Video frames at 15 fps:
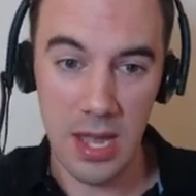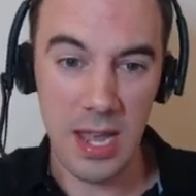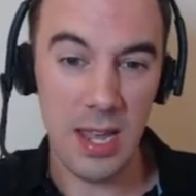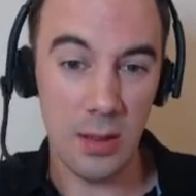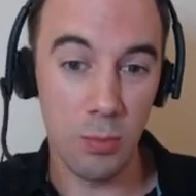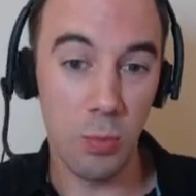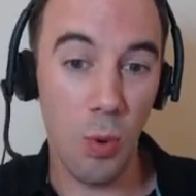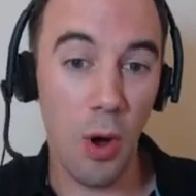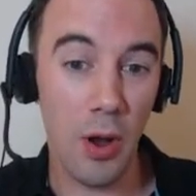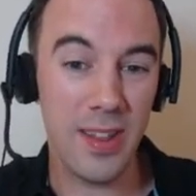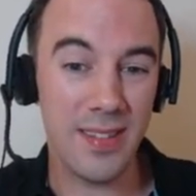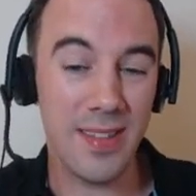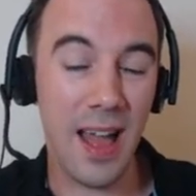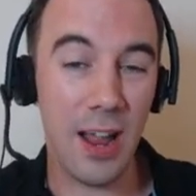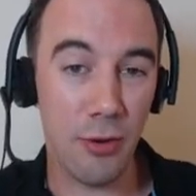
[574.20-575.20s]
is, what
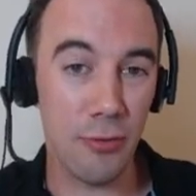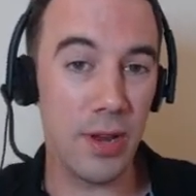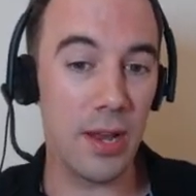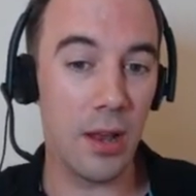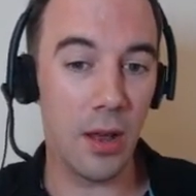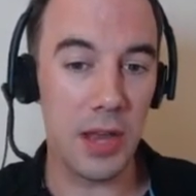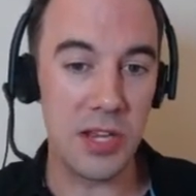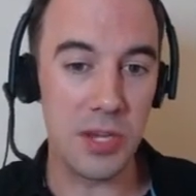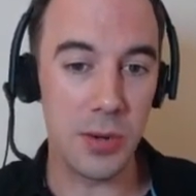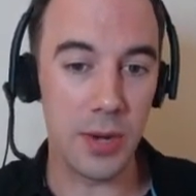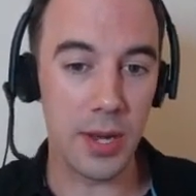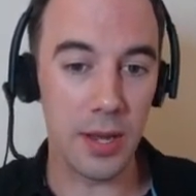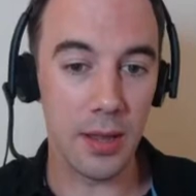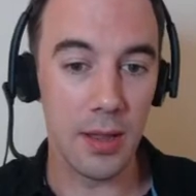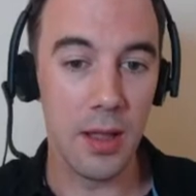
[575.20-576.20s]
is that green line
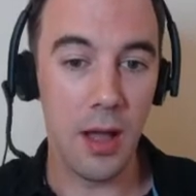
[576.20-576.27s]
doing?